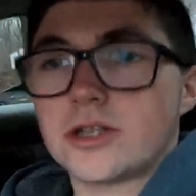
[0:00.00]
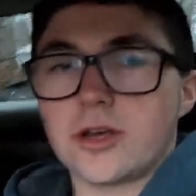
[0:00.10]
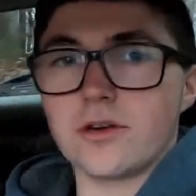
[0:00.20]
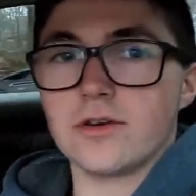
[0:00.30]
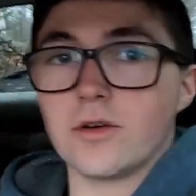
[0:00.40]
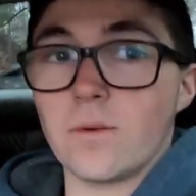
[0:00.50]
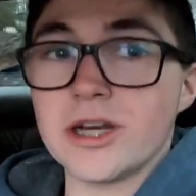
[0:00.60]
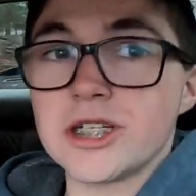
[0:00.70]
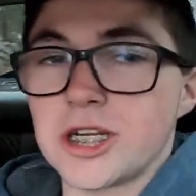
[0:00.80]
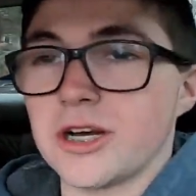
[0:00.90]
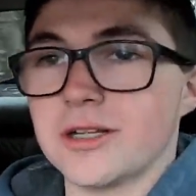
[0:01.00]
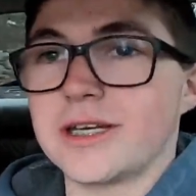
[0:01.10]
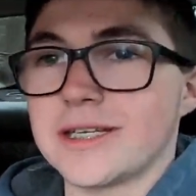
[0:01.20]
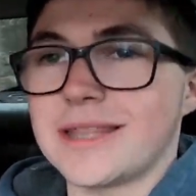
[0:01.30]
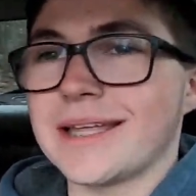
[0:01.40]
to the windshield
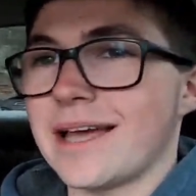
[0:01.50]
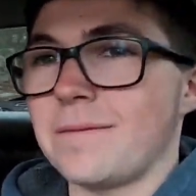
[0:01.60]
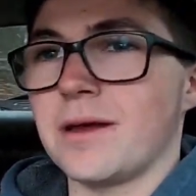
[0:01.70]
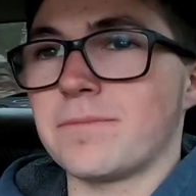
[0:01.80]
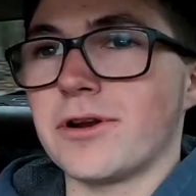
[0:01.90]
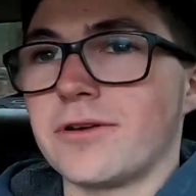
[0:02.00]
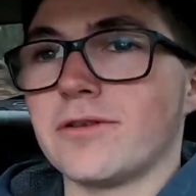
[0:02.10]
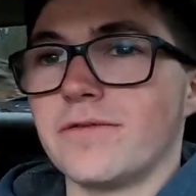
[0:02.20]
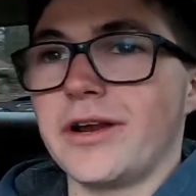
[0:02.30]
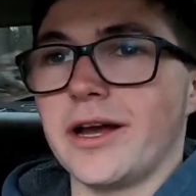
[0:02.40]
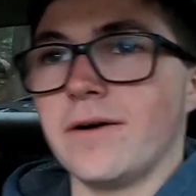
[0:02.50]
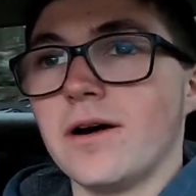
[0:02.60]
because I think that'd be a pretty cool video.